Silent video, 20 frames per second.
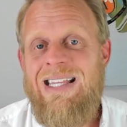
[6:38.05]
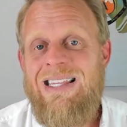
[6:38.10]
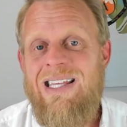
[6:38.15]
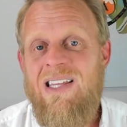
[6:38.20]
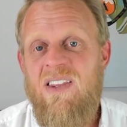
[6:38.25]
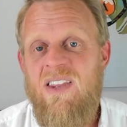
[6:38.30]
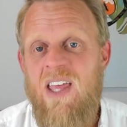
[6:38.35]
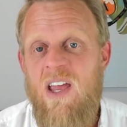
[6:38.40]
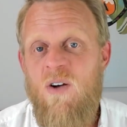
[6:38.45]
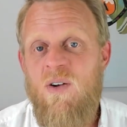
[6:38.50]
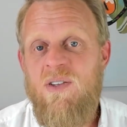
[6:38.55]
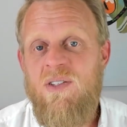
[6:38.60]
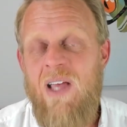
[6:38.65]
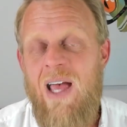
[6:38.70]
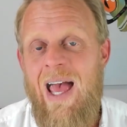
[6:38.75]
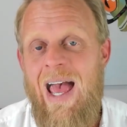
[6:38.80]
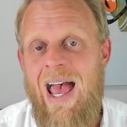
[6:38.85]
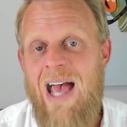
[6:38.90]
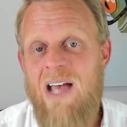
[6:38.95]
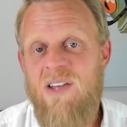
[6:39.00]
that there is a
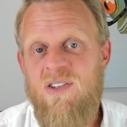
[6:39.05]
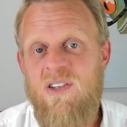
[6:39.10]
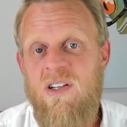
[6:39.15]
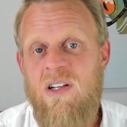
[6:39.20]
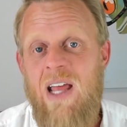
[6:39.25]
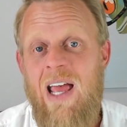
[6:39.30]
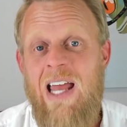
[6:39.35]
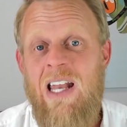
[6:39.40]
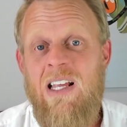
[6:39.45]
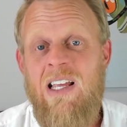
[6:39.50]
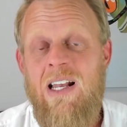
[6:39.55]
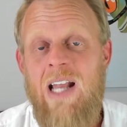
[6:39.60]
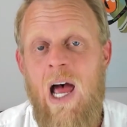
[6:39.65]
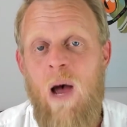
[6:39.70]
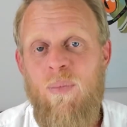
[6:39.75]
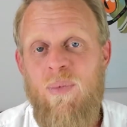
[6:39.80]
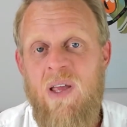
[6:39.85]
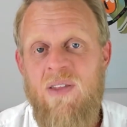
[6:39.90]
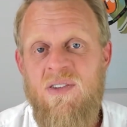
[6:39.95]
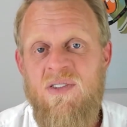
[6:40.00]
hazard, and it can
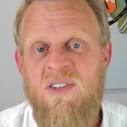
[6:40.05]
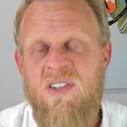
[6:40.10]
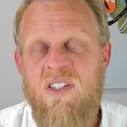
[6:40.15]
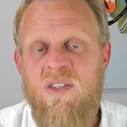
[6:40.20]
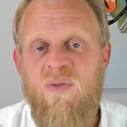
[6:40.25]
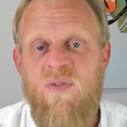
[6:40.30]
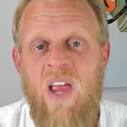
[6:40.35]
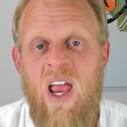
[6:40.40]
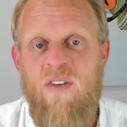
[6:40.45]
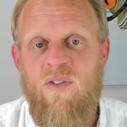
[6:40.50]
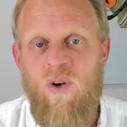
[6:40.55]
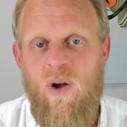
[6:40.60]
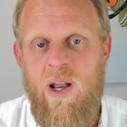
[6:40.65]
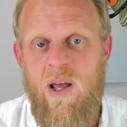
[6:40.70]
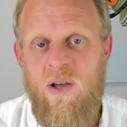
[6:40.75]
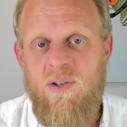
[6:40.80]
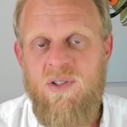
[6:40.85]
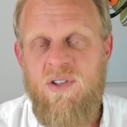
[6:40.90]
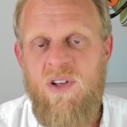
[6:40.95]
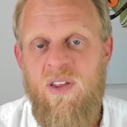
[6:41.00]
update the system for everyone
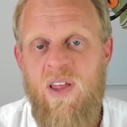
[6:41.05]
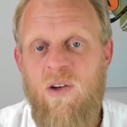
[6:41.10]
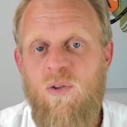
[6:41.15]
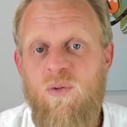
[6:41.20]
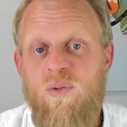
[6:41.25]
else. So they'll